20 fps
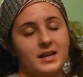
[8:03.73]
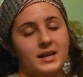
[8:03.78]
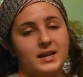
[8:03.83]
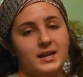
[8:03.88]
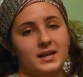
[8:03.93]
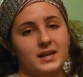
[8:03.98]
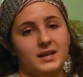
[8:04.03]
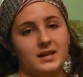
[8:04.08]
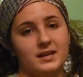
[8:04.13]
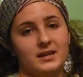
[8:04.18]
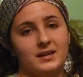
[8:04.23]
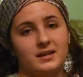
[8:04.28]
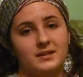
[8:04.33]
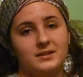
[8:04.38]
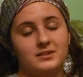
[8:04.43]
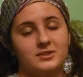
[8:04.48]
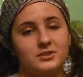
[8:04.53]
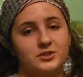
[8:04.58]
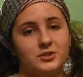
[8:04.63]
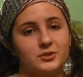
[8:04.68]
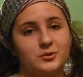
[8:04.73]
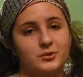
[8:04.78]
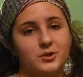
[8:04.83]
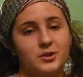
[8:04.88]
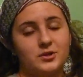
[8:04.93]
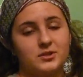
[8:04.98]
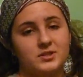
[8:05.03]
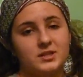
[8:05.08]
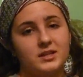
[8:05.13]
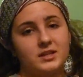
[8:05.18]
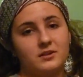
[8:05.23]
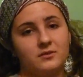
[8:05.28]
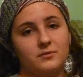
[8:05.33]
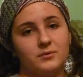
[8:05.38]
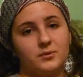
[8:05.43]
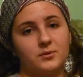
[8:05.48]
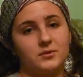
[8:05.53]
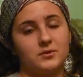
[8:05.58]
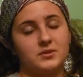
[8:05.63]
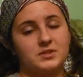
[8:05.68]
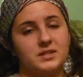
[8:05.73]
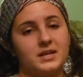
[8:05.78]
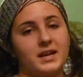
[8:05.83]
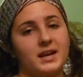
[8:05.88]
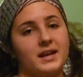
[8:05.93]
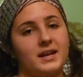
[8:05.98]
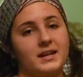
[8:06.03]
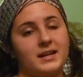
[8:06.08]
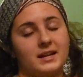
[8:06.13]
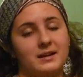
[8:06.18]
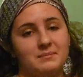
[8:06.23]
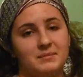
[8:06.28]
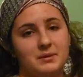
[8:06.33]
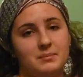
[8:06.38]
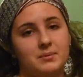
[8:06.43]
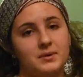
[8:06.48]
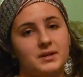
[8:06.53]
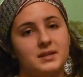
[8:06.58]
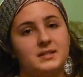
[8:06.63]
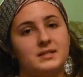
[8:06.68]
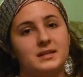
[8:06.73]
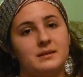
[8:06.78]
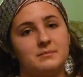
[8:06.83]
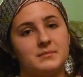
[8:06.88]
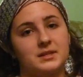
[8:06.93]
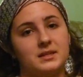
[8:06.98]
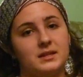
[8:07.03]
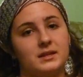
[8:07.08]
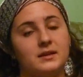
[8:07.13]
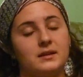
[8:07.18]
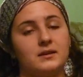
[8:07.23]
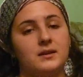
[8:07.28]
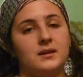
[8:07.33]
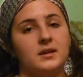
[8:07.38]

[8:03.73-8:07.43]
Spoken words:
in too close to intervals, and it can be pretty tempting